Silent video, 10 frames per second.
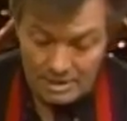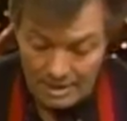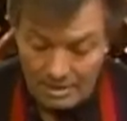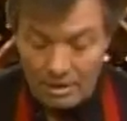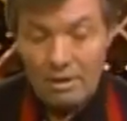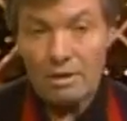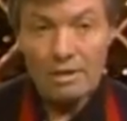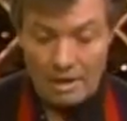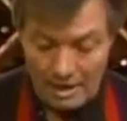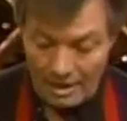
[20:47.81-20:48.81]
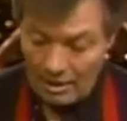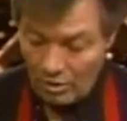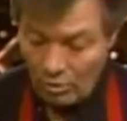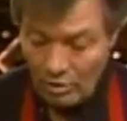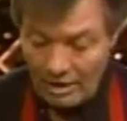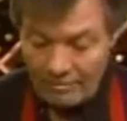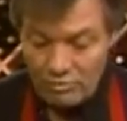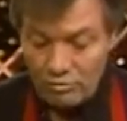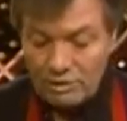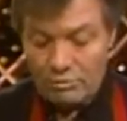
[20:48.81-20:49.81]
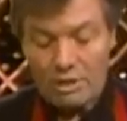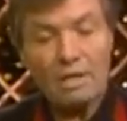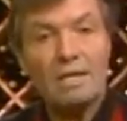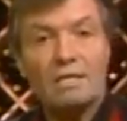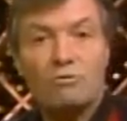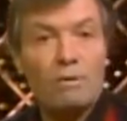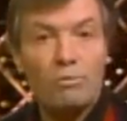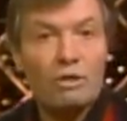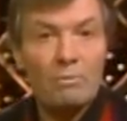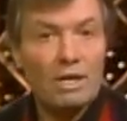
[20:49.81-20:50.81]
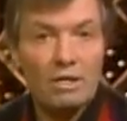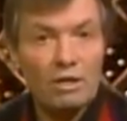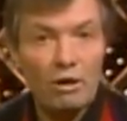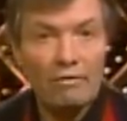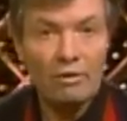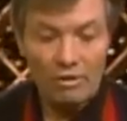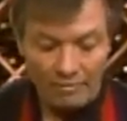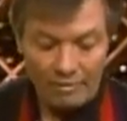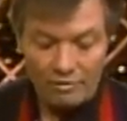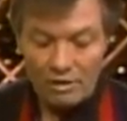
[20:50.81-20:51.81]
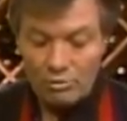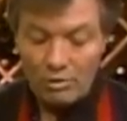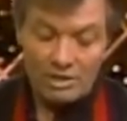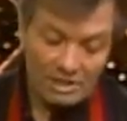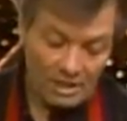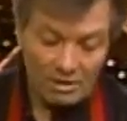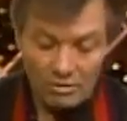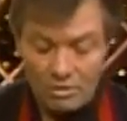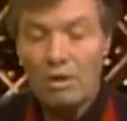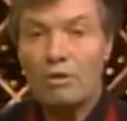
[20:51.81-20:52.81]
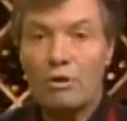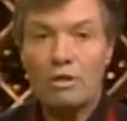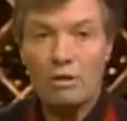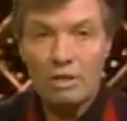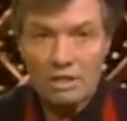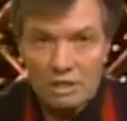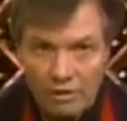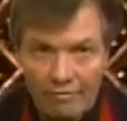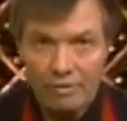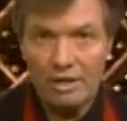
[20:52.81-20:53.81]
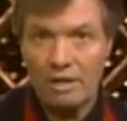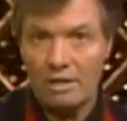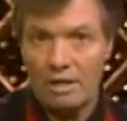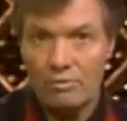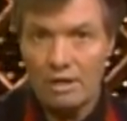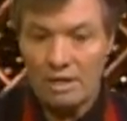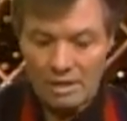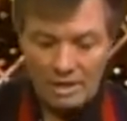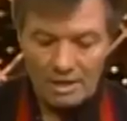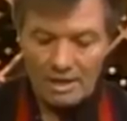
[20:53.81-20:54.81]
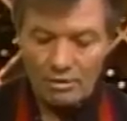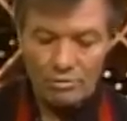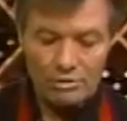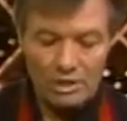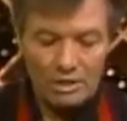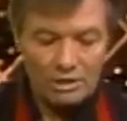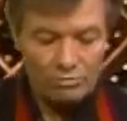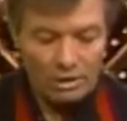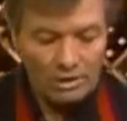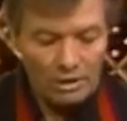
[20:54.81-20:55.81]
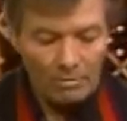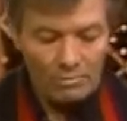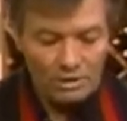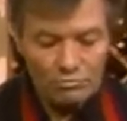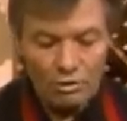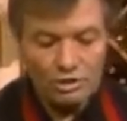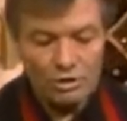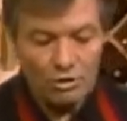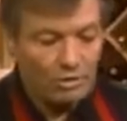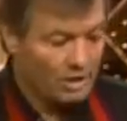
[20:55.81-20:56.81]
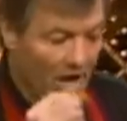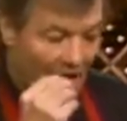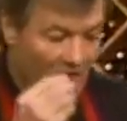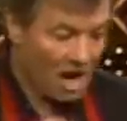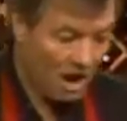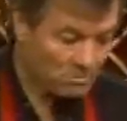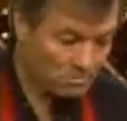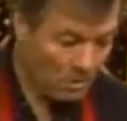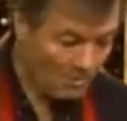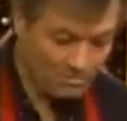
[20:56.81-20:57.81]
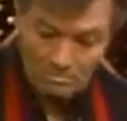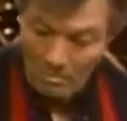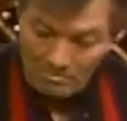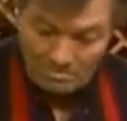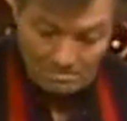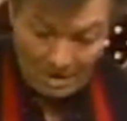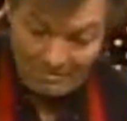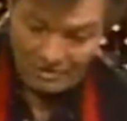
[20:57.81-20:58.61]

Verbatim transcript: gets hard, all I have to do is to take that tray, put it back in the oven, 15, 20 seconds, 30 seconds. It's softened again, then you can take it out. You see this one up is crunchy already. And